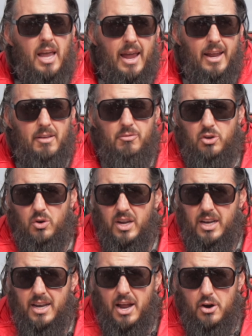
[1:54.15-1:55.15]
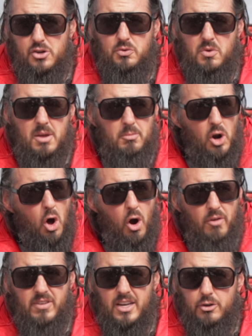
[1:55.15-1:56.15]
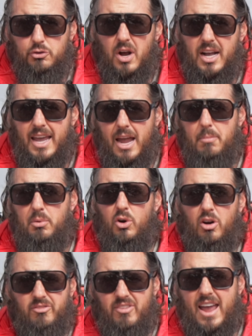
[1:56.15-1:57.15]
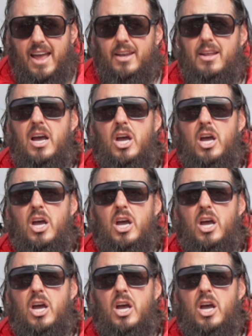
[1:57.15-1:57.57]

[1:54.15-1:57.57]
and if you're in an Airstream, an RV, a truck camper, or a van,